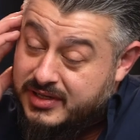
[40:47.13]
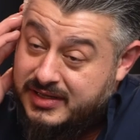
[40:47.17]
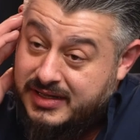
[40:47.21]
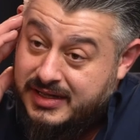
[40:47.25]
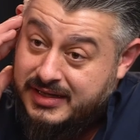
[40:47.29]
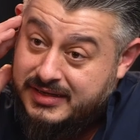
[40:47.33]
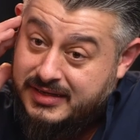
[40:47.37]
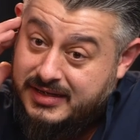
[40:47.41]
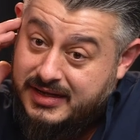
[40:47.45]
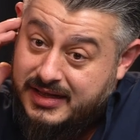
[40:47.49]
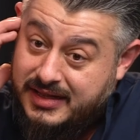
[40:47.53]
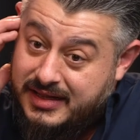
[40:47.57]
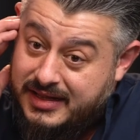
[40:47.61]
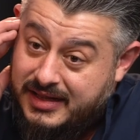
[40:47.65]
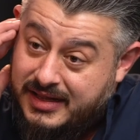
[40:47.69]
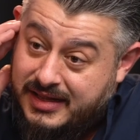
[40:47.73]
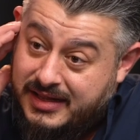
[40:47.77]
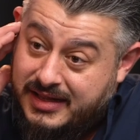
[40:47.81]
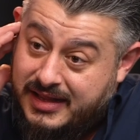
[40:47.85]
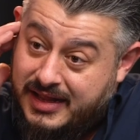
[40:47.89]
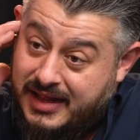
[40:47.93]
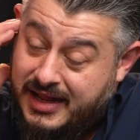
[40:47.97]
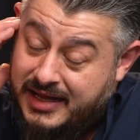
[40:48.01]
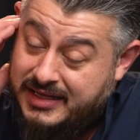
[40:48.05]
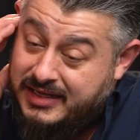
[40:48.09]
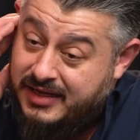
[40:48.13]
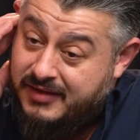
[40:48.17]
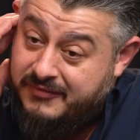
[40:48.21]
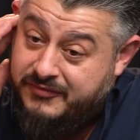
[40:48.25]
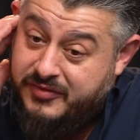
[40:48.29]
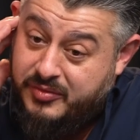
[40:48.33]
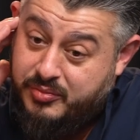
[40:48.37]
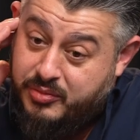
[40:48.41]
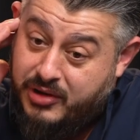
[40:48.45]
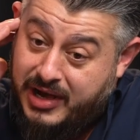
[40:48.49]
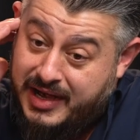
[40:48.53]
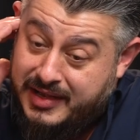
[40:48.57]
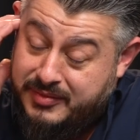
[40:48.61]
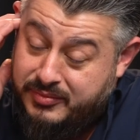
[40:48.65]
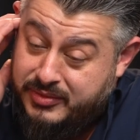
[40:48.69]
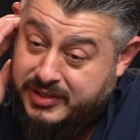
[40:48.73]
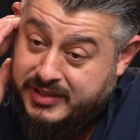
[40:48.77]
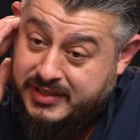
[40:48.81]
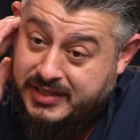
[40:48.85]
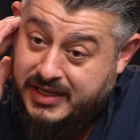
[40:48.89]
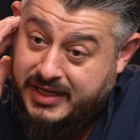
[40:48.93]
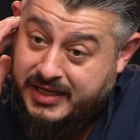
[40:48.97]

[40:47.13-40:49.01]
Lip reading: And I love the brand, mate.